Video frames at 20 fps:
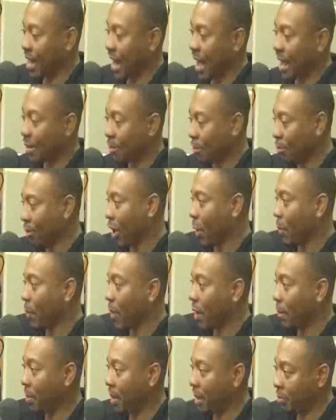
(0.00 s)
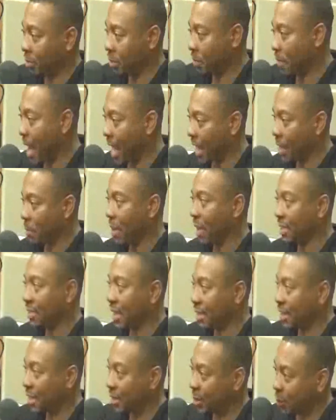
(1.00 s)
Then I had to bring him up, and he was mad at me because
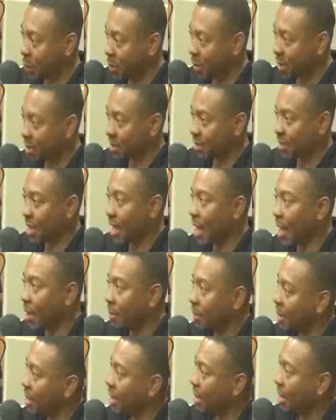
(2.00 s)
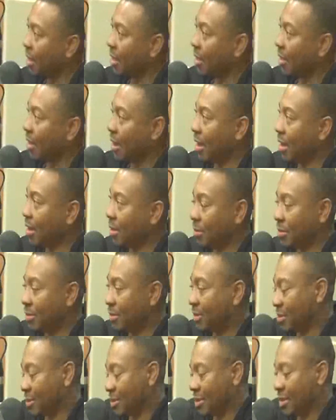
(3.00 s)
I did too much time. And it
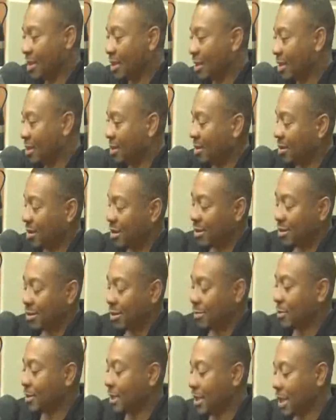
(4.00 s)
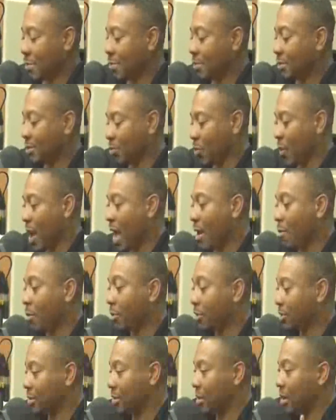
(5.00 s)
was, you know, it was
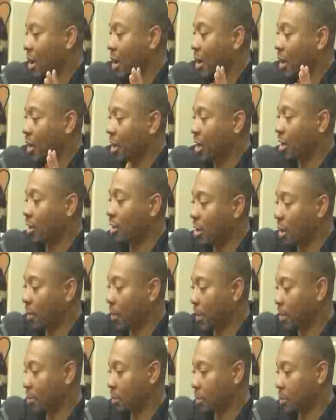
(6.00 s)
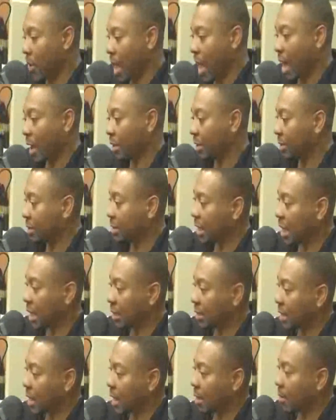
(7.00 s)
a good look, but it was whack at the
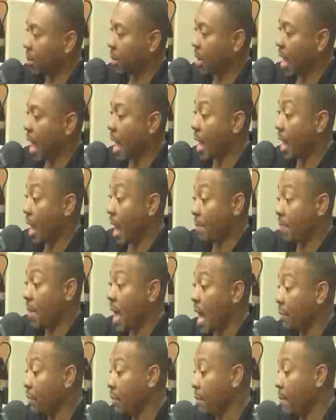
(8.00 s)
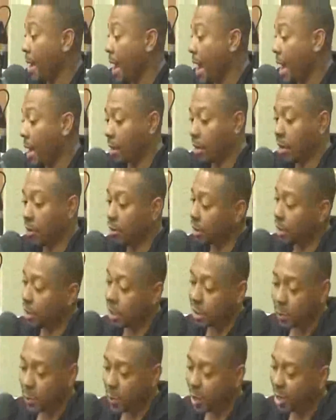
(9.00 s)
same time. But I'm not even mad, yo. It
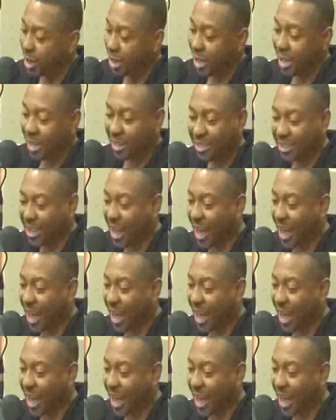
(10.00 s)
is what it is.